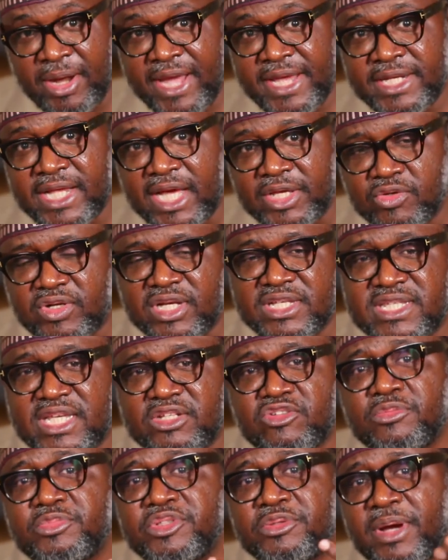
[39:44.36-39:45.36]
reminder. You can
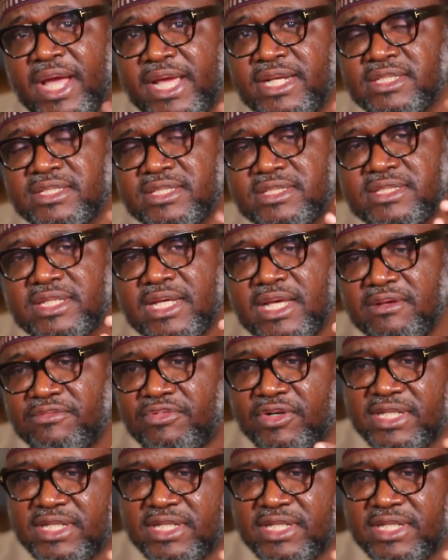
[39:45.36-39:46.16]
set up reminders.